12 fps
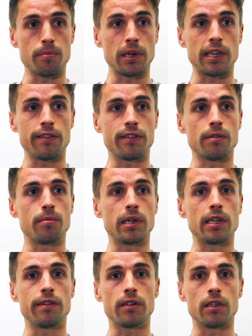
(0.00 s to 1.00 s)
believing and
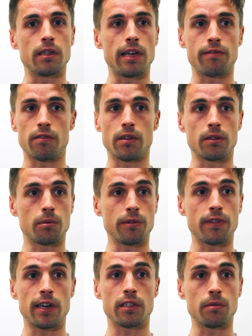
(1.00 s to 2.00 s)
believing and everyone, to be
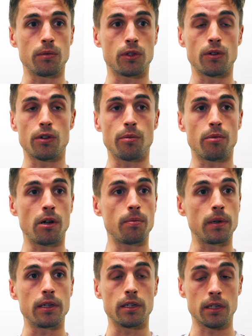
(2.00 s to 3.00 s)
fair to them, was doing it
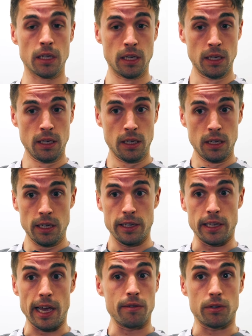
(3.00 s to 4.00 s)
properly and
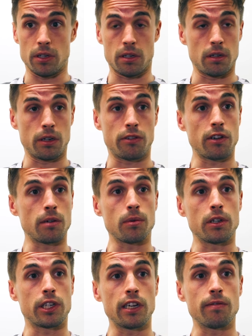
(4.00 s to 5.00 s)
yeah, it was just an incredible
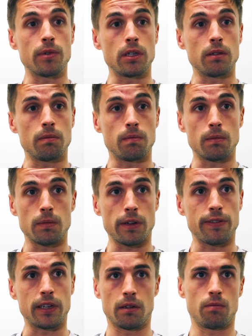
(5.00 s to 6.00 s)
achievement. And I
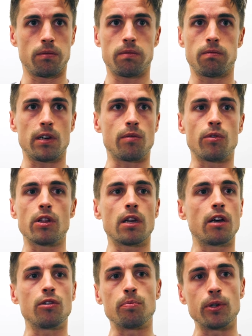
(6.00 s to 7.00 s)
think we had one of the
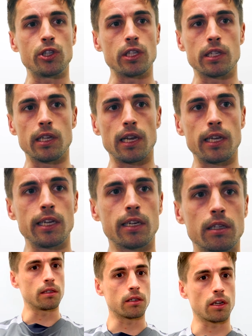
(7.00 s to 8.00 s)
lowest budgets in the league,
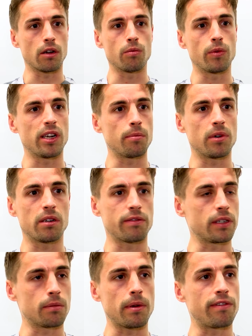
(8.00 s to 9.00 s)
and to go and win it by I
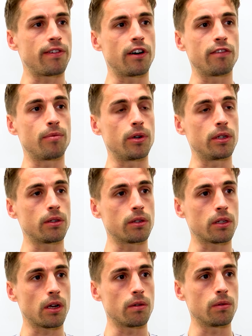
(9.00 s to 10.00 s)
think it was about five points or
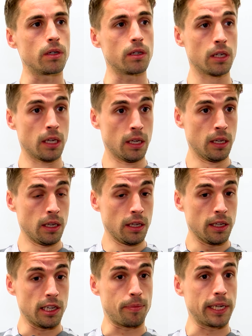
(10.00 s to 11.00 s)
so, and
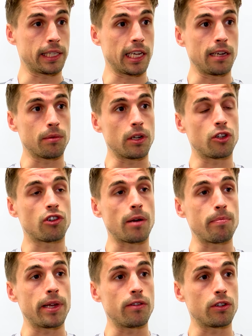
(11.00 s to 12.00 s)
had big teams like
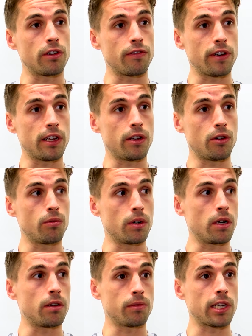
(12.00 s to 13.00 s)
Tranmere and stuff in it who
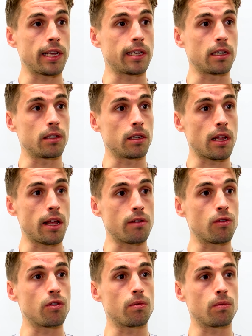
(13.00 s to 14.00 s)
were like taking us there
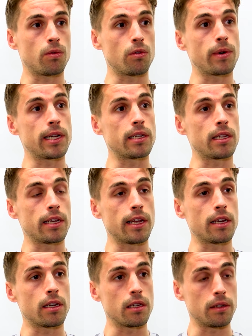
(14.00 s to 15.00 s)
all the all the way to the
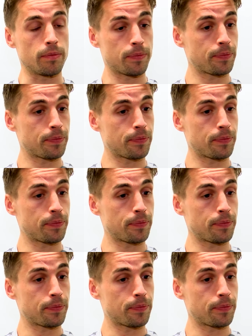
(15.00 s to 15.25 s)
end. And